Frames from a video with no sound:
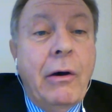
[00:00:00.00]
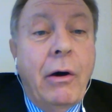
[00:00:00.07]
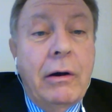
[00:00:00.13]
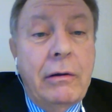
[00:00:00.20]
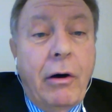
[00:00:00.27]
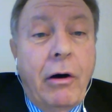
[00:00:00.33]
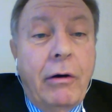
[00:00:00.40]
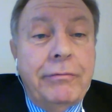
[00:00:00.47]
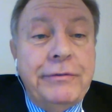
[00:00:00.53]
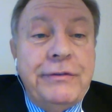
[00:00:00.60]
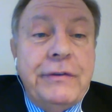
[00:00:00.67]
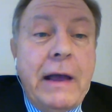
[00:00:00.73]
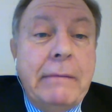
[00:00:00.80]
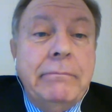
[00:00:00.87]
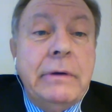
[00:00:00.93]
of
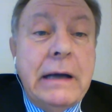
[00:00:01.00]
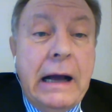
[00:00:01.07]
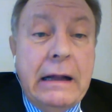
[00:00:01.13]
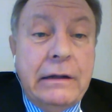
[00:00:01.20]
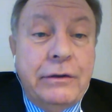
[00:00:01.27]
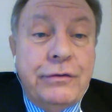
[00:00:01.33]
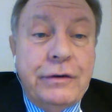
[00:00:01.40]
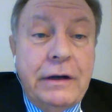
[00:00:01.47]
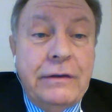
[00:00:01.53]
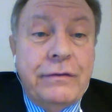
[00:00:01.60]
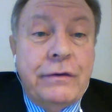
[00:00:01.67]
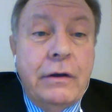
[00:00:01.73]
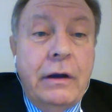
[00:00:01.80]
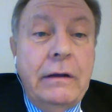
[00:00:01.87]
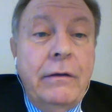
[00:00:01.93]
some
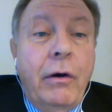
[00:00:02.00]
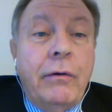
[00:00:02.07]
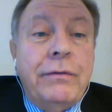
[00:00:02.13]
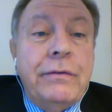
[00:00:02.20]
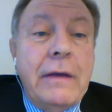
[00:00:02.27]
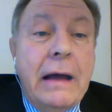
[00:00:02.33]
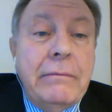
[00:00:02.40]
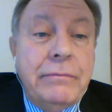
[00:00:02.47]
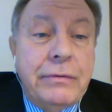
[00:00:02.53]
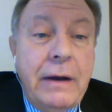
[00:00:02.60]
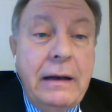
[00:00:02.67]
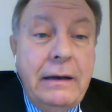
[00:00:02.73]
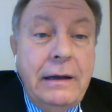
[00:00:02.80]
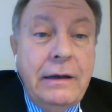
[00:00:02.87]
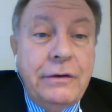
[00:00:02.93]
countries, of some
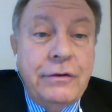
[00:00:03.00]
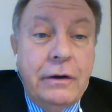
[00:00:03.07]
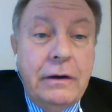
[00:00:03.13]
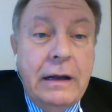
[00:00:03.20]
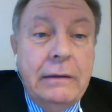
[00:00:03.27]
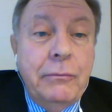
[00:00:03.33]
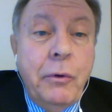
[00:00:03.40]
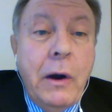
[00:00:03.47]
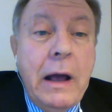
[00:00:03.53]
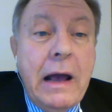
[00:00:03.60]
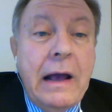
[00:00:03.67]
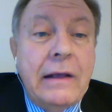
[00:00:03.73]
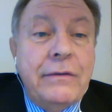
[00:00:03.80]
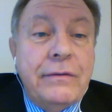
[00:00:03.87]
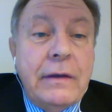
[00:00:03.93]
religion,
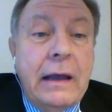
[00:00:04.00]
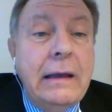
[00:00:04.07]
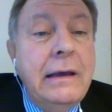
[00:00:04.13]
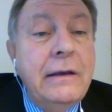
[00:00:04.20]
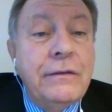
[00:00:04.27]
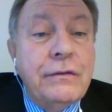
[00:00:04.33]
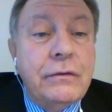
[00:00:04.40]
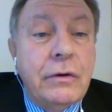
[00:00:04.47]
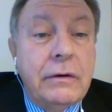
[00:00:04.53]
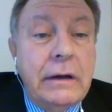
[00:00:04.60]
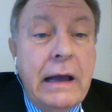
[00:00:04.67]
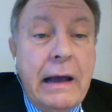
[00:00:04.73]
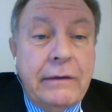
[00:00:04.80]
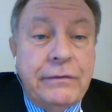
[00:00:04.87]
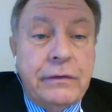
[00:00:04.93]
as history
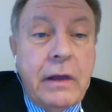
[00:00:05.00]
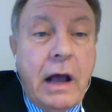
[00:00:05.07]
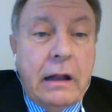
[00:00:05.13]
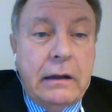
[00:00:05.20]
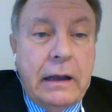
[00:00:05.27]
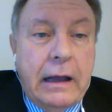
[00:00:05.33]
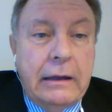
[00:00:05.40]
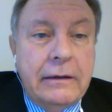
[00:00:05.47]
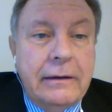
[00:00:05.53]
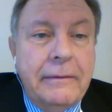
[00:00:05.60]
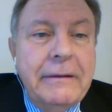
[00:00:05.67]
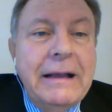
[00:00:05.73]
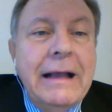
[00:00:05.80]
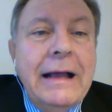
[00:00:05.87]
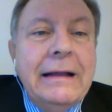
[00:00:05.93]
has taught us.
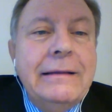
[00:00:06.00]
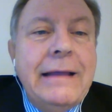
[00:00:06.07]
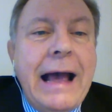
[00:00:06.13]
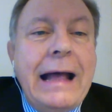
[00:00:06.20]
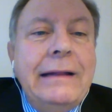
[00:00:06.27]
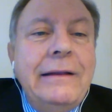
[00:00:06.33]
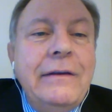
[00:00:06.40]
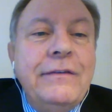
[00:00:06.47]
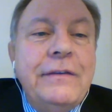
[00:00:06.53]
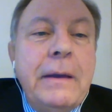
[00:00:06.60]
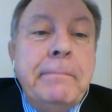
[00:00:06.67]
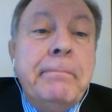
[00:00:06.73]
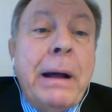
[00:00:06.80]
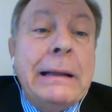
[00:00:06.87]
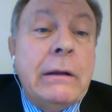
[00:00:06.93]
That is a
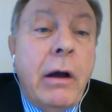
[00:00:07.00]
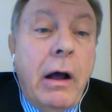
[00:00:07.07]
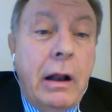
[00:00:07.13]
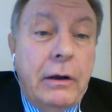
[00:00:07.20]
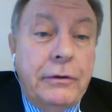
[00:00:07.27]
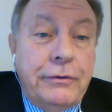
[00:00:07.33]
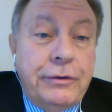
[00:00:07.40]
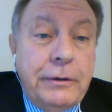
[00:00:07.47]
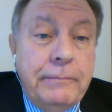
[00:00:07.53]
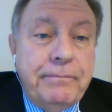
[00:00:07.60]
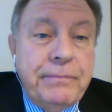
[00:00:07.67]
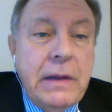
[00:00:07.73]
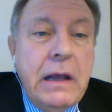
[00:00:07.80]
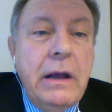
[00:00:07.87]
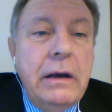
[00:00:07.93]
pathology.
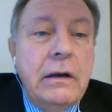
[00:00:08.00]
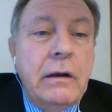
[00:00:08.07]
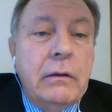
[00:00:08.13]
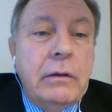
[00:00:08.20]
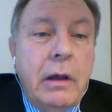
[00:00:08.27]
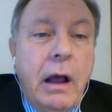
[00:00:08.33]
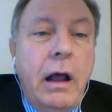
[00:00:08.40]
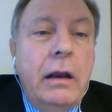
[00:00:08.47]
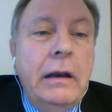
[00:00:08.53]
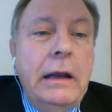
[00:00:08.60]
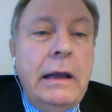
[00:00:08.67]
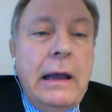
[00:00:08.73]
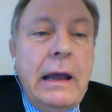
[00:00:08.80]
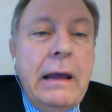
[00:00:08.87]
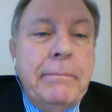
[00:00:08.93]
Not
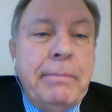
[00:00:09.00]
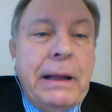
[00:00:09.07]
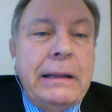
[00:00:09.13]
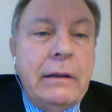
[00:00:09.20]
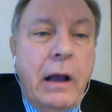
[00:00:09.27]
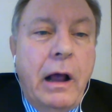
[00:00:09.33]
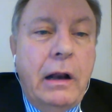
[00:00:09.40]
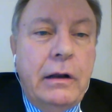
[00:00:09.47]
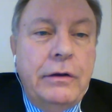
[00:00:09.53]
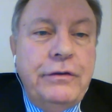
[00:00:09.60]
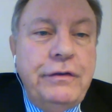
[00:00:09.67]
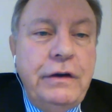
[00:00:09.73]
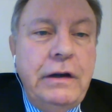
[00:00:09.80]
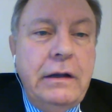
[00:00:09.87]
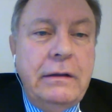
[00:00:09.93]
only a
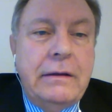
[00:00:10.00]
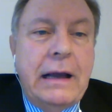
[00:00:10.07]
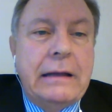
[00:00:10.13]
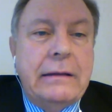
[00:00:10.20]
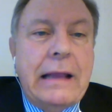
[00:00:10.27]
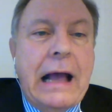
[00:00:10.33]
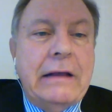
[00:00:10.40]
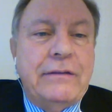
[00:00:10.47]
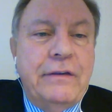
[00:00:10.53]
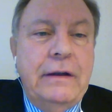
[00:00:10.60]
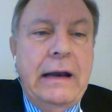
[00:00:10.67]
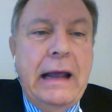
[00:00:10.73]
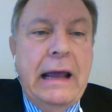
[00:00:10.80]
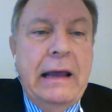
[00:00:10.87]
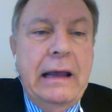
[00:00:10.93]
pathology that
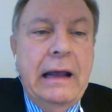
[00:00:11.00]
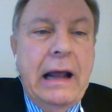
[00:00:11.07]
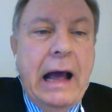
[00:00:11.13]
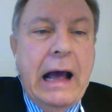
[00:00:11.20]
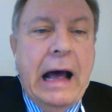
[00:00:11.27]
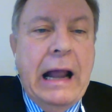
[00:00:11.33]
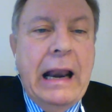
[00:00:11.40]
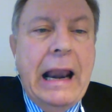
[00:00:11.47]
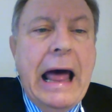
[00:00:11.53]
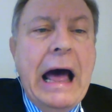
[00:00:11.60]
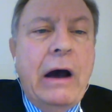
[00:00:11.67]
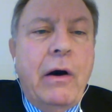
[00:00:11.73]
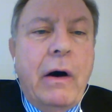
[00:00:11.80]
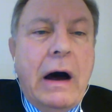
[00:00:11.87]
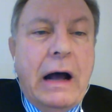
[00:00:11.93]
doesn't
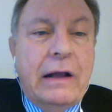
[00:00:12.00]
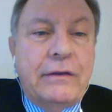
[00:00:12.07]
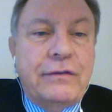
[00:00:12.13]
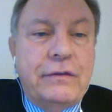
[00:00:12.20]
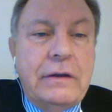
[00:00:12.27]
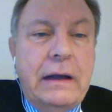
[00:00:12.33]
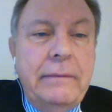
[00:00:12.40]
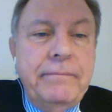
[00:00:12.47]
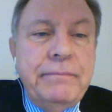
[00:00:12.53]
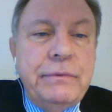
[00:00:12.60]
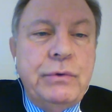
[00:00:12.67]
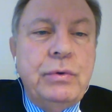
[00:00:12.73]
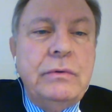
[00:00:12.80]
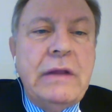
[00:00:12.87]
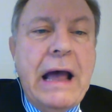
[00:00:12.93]
allow us to
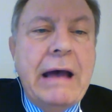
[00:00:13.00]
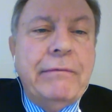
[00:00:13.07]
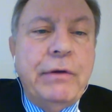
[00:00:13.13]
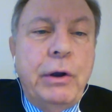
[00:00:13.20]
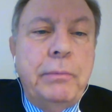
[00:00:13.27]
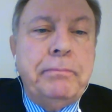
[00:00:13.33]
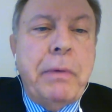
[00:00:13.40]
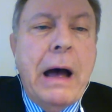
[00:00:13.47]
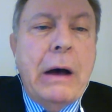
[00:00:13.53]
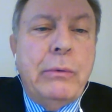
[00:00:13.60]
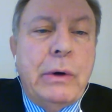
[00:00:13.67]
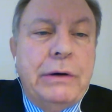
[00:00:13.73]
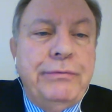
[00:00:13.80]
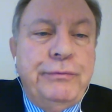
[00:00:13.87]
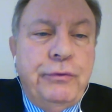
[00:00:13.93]
develop
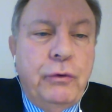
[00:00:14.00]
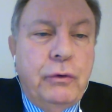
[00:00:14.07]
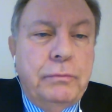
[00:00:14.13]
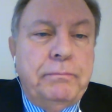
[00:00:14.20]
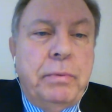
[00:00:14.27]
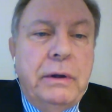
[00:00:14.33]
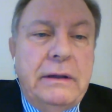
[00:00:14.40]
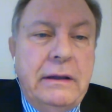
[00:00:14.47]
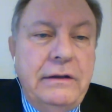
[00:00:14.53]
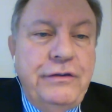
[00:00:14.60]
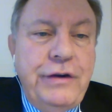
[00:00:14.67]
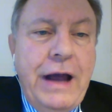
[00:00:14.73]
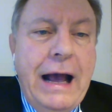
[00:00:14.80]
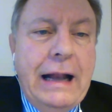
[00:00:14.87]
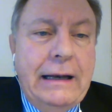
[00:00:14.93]
our full
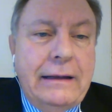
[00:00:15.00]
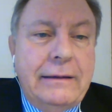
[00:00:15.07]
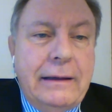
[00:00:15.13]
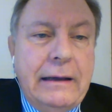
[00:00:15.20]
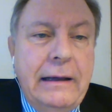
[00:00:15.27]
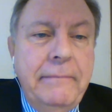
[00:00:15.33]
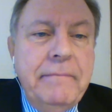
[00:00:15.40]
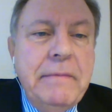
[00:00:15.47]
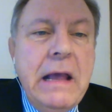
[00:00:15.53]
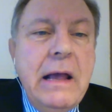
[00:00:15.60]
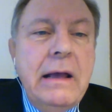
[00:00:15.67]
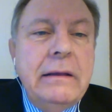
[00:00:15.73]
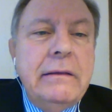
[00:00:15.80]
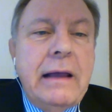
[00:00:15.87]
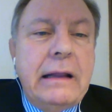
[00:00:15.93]
potentiality,
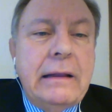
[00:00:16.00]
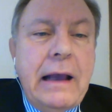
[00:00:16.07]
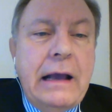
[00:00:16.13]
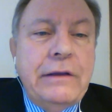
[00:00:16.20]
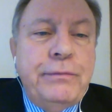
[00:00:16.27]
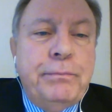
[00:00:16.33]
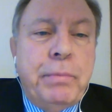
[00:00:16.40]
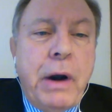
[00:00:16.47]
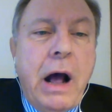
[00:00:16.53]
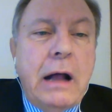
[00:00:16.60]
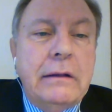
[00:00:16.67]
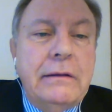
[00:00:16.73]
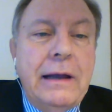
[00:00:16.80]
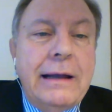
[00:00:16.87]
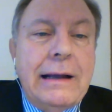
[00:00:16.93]
that has
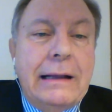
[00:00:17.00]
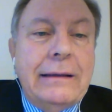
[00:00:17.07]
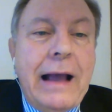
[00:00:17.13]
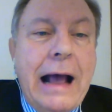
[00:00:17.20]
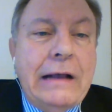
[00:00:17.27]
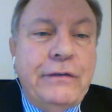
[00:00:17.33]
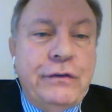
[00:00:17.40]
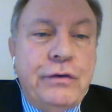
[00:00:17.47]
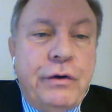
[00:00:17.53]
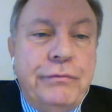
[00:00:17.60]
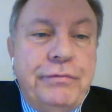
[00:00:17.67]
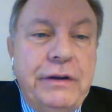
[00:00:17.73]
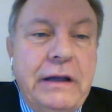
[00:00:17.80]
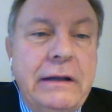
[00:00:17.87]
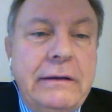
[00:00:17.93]
brought the
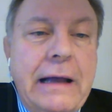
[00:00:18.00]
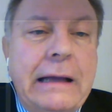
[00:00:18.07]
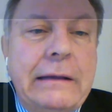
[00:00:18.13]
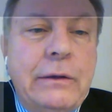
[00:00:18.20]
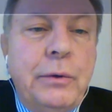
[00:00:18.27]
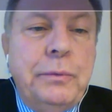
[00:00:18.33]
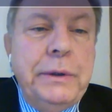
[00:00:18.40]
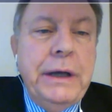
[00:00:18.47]
catastrophe that we